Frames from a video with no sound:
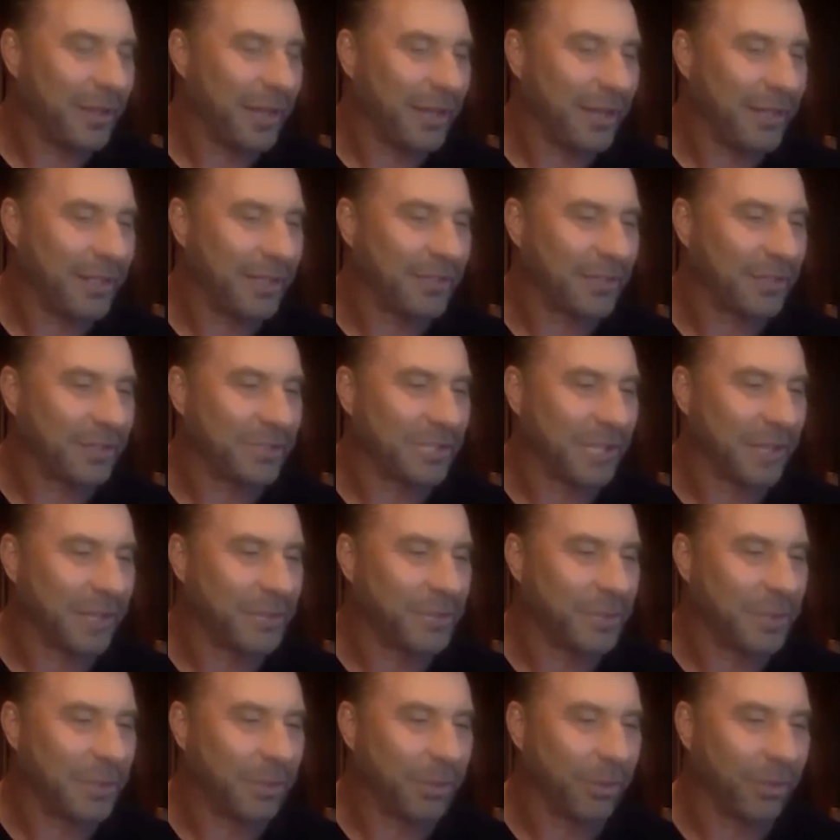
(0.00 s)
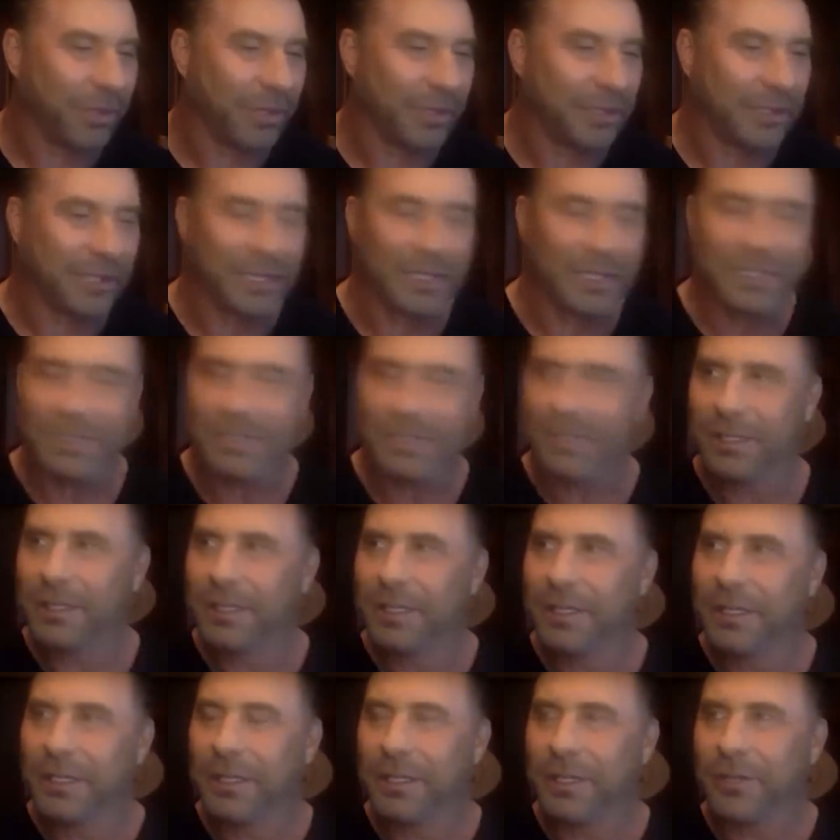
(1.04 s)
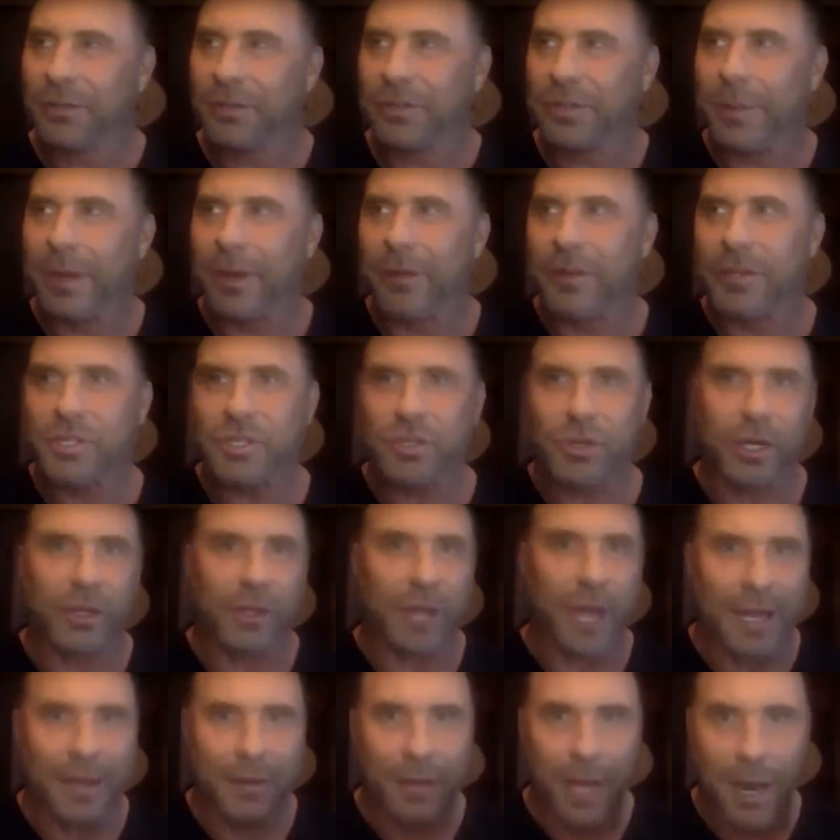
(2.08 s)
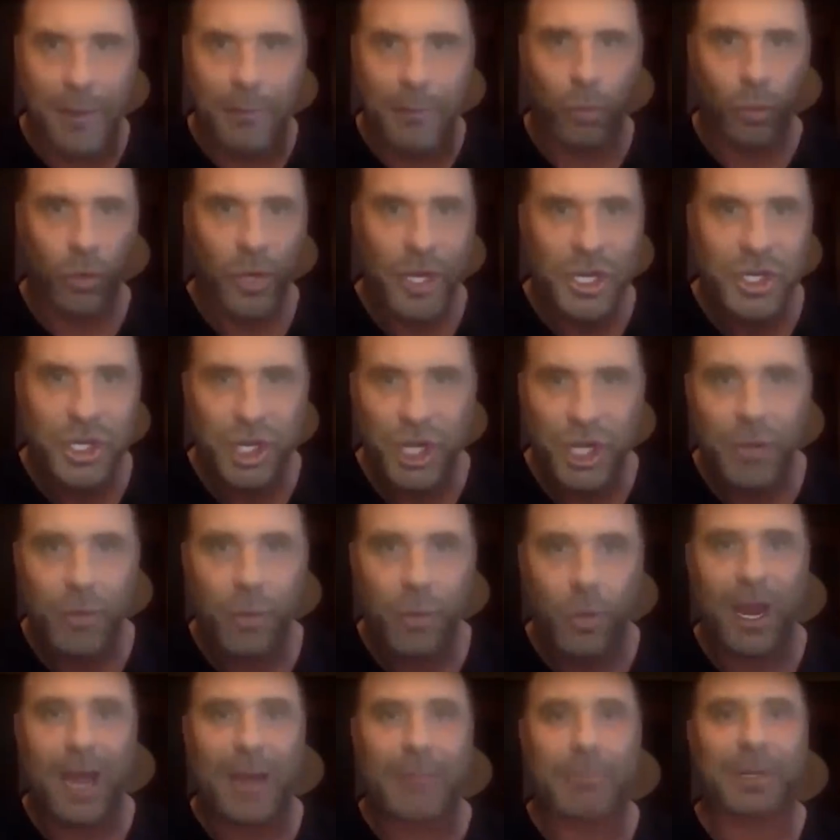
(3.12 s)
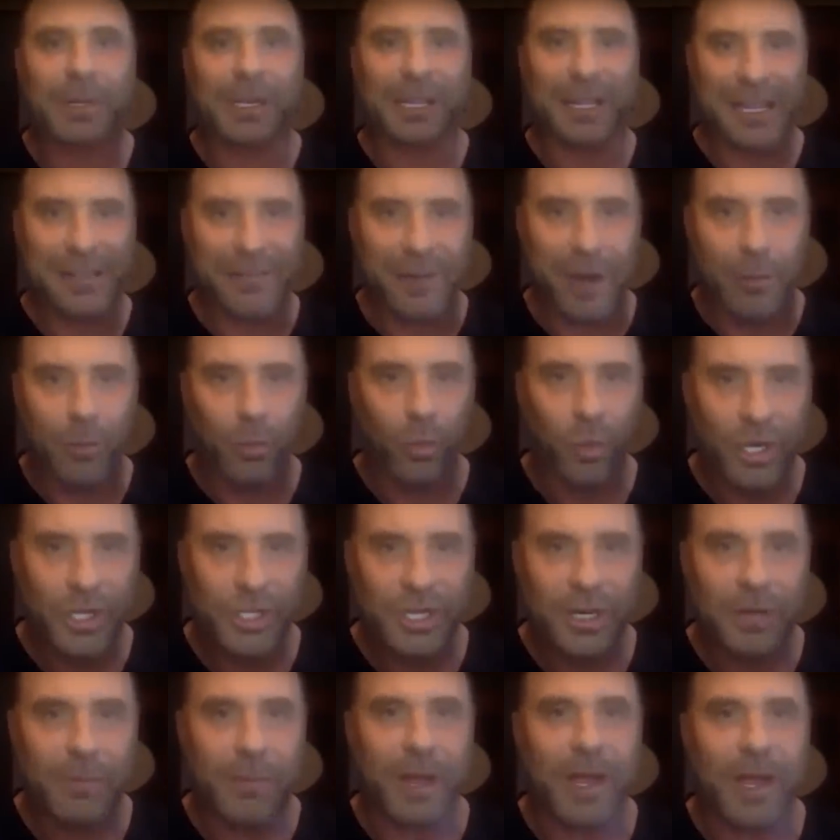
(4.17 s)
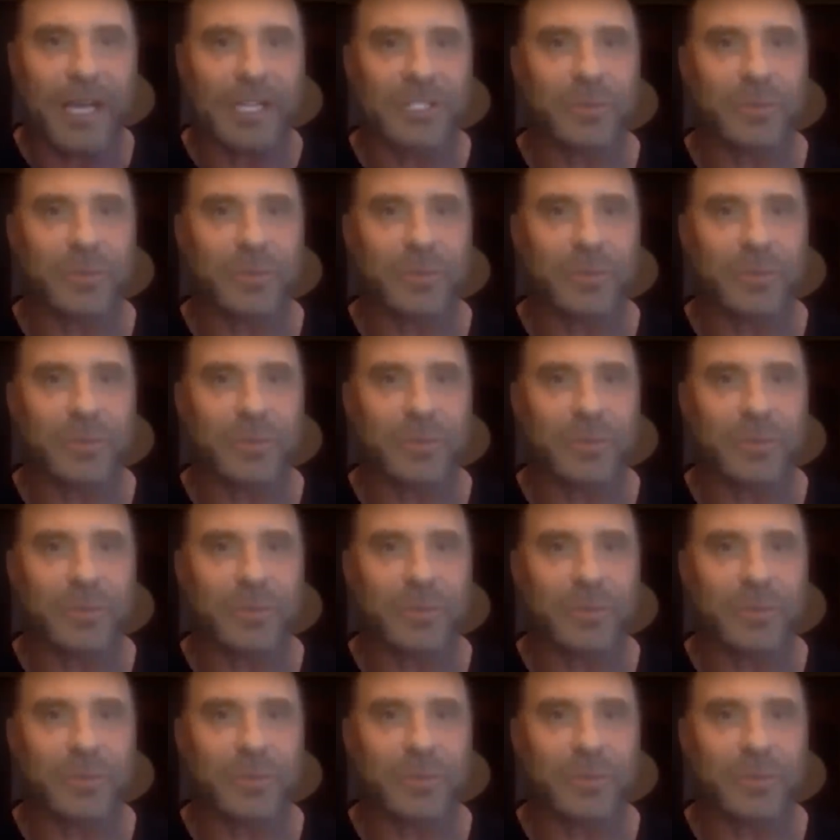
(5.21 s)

i think sometimes people think that it's you know somehow this strength I, i'm rigid in what i believe i'm rigid in my